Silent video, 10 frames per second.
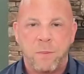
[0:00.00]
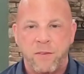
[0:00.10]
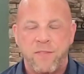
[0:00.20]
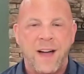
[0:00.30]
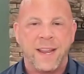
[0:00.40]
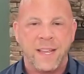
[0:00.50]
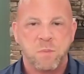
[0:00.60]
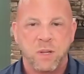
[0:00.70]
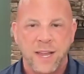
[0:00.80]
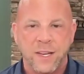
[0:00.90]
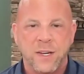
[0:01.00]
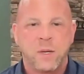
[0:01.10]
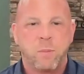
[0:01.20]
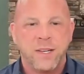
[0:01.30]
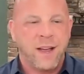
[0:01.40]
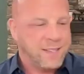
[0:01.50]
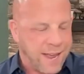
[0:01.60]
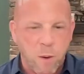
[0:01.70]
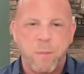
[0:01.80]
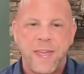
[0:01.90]
finance plan. You have to put
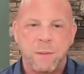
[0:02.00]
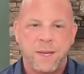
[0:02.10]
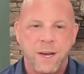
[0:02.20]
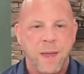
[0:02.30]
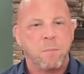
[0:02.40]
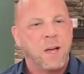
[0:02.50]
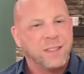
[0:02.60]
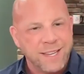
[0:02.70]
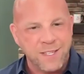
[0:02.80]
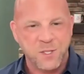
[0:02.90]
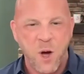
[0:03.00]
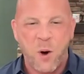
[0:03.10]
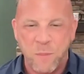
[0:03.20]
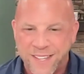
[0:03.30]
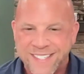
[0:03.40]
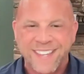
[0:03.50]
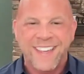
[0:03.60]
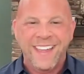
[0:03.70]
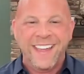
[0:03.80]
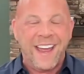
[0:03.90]
down payment and make monthly installments.
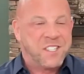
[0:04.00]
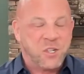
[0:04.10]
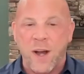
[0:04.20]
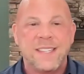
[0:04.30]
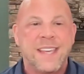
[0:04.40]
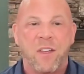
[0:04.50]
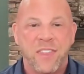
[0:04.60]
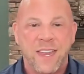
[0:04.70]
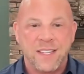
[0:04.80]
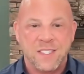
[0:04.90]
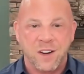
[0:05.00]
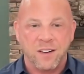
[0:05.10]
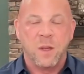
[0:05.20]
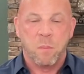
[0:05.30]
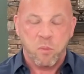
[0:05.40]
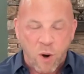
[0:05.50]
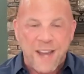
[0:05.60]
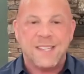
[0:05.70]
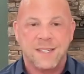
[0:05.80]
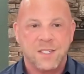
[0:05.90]
It's crazy how the
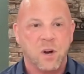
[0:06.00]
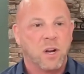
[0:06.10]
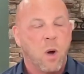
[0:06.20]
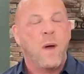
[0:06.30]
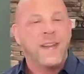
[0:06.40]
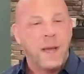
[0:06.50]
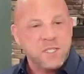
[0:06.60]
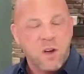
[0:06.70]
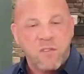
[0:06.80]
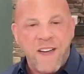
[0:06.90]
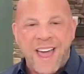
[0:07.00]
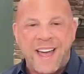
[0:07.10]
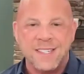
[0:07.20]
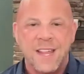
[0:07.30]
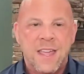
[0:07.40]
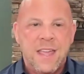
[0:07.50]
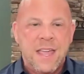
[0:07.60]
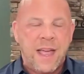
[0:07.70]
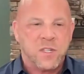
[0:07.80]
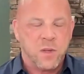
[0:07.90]
prices are going up so fast.
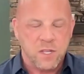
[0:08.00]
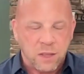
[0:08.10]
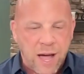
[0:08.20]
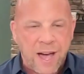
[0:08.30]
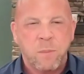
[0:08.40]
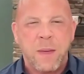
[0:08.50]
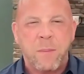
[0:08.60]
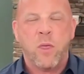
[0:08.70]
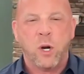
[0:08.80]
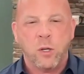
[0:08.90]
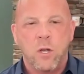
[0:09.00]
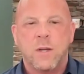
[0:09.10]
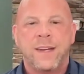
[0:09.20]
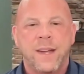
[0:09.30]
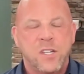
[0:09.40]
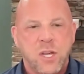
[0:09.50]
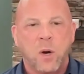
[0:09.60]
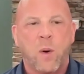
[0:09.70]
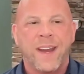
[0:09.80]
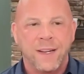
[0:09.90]
And so there's a lot of people that are looking to
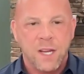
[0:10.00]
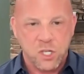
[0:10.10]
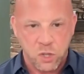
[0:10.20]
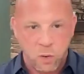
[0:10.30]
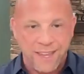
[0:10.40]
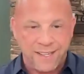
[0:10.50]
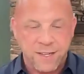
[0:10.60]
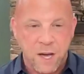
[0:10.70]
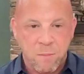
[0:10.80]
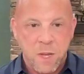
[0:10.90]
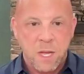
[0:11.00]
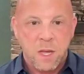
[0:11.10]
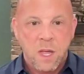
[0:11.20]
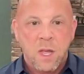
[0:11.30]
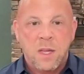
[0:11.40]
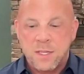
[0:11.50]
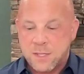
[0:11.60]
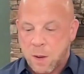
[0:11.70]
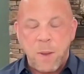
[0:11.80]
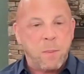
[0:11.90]
generate additional income.
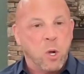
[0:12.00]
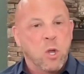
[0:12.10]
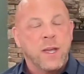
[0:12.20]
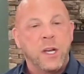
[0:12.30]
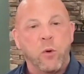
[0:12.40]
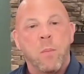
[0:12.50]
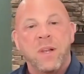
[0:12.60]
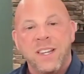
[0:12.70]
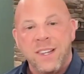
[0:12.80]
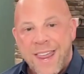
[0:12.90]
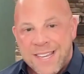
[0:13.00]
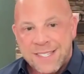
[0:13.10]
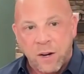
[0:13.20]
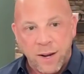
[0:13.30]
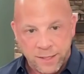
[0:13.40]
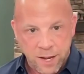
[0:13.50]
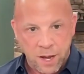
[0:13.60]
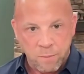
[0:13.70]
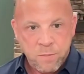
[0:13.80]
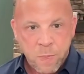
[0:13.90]
Some people are looking to replace their
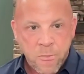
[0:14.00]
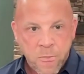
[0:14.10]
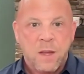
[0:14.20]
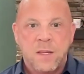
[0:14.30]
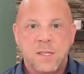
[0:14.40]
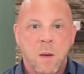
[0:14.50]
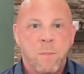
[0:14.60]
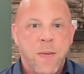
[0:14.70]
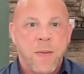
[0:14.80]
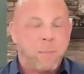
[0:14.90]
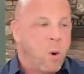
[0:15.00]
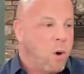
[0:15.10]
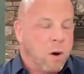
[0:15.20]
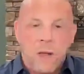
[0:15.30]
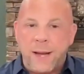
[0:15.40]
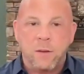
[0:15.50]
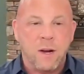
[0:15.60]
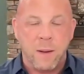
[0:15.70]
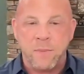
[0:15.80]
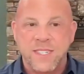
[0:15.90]
income. Some people are like,
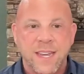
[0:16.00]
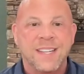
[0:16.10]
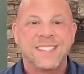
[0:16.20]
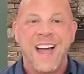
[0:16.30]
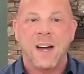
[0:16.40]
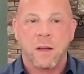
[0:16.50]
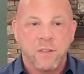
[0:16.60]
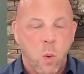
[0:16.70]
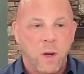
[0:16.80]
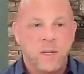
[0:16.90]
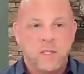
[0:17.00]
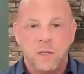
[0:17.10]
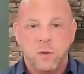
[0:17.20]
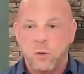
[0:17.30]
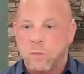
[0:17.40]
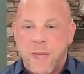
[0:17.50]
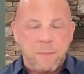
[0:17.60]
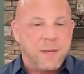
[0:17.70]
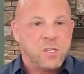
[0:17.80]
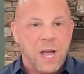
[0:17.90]
look, I'm sick and tired of going to
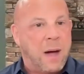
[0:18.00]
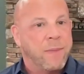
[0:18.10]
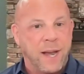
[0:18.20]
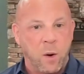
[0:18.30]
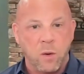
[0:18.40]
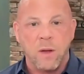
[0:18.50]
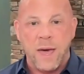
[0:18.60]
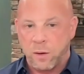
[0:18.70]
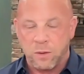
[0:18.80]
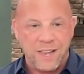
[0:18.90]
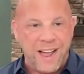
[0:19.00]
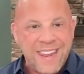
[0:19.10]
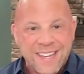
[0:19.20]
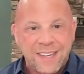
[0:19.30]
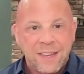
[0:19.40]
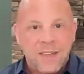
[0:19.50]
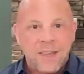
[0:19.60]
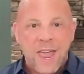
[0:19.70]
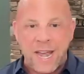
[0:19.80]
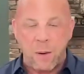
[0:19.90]
maybe a job that I don't like.
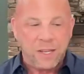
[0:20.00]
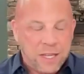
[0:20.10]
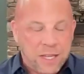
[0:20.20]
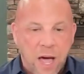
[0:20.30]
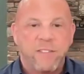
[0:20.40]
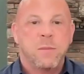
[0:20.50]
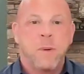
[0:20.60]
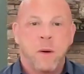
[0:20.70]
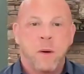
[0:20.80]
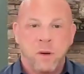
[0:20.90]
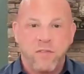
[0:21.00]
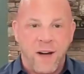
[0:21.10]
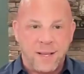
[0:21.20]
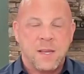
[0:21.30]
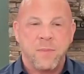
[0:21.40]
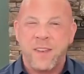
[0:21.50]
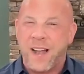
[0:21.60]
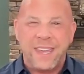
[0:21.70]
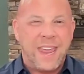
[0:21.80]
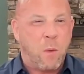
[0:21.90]
And I would love to be able to find
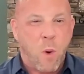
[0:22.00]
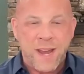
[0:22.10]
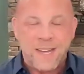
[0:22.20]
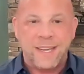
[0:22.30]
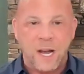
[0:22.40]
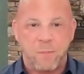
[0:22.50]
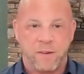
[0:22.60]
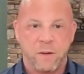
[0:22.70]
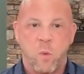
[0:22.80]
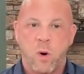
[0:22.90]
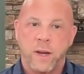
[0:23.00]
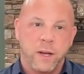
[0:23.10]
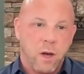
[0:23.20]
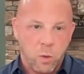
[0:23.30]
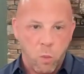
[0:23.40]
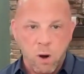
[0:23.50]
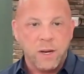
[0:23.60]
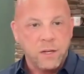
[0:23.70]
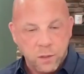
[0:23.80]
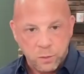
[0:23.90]
something I can't wait to get up every morning and go to work
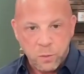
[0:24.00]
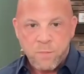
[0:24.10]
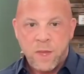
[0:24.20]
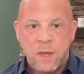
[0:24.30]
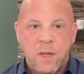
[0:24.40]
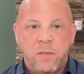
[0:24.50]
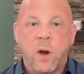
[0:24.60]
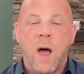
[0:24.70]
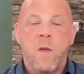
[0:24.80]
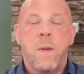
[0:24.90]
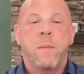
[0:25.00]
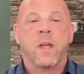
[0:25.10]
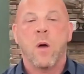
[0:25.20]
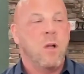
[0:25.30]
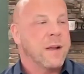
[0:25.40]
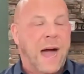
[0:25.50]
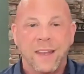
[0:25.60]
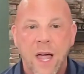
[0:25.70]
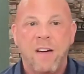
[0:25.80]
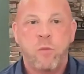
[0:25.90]
and do. There are other people that go, look, I
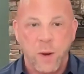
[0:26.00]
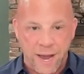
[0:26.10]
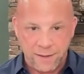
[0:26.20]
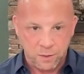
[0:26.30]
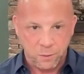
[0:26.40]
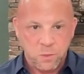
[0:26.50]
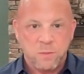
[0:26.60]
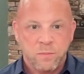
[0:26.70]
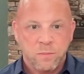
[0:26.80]
love what I do.